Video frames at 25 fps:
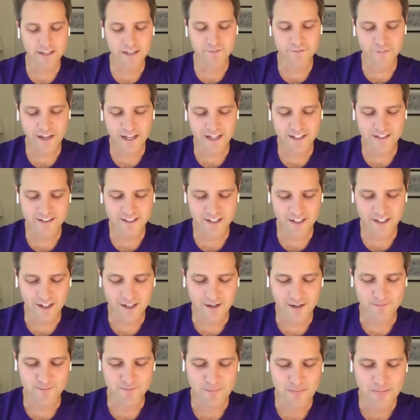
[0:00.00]
In fact,
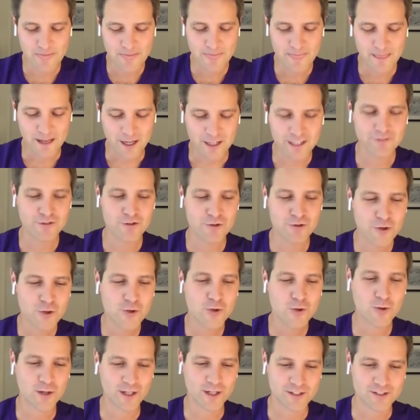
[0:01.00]
I'll give you
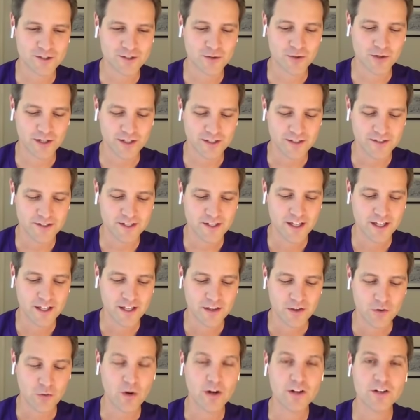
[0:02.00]
2 quick stories.
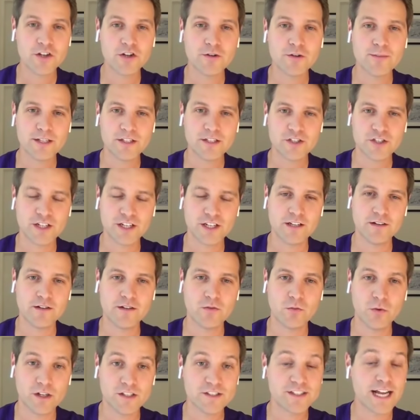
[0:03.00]
The one you're mentioning
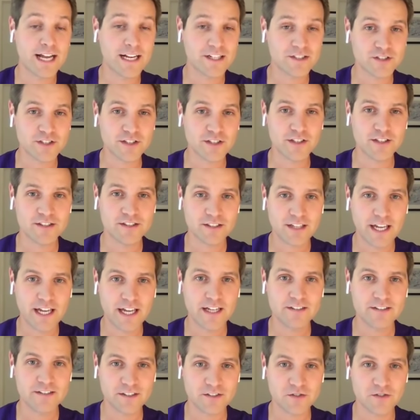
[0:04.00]
was actually this
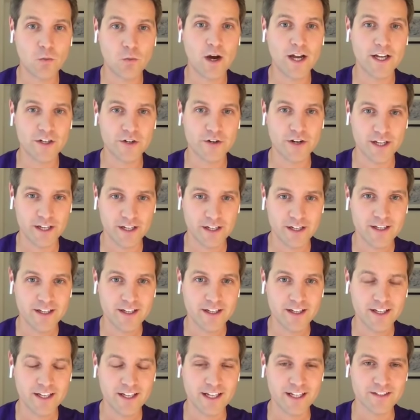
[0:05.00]
Kansas winery.
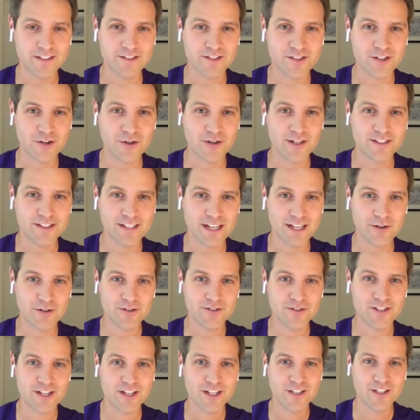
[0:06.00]
And so as I
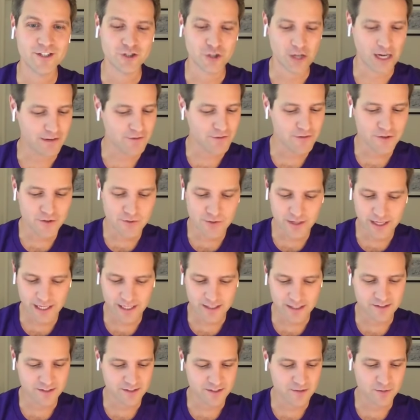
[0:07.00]
was driving through
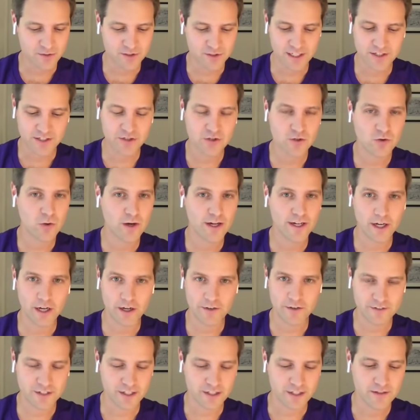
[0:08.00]
Kansas, which I do quite
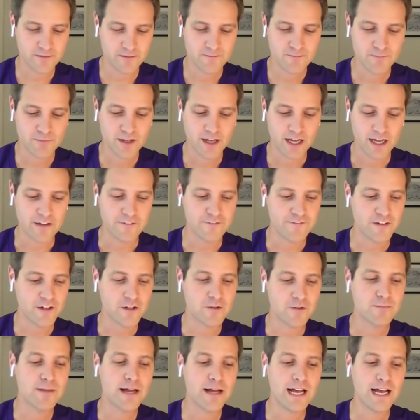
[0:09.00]
often, I
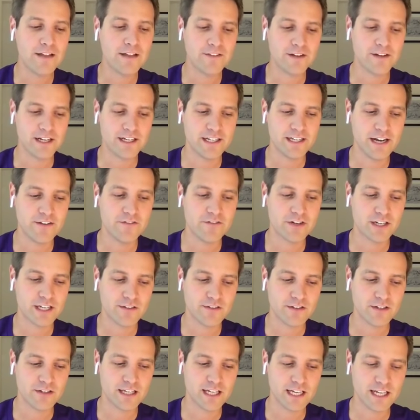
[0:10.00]
felt bad that I'd never
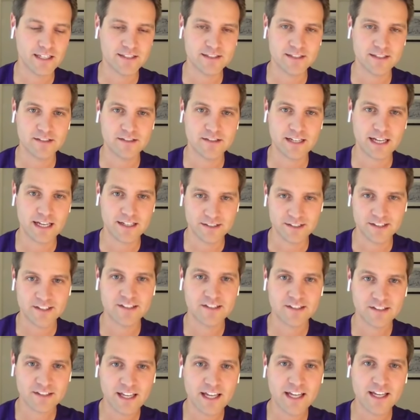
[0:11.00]
given Kansas as a
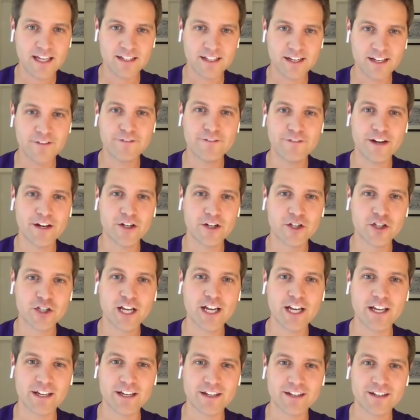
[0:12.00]
state a fair
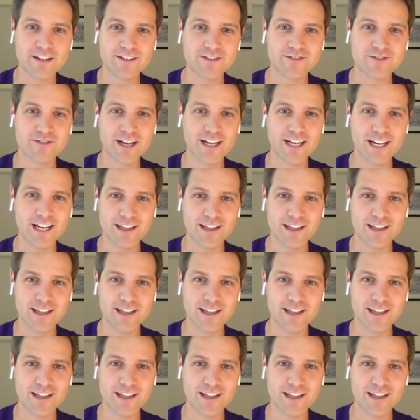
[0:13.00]
shake, right?